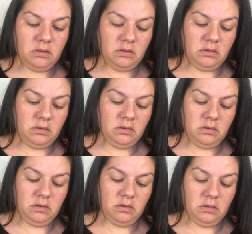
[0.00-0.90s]

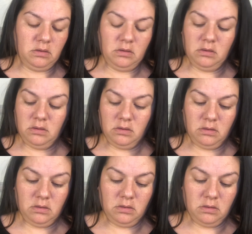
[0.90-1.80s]

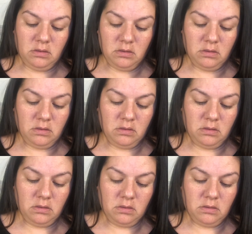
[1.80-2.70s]

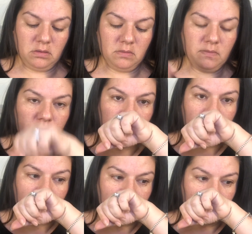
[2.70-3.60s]

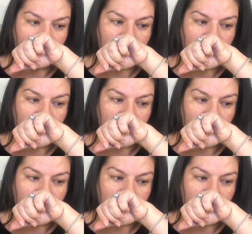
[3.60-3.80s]
Nothing is said.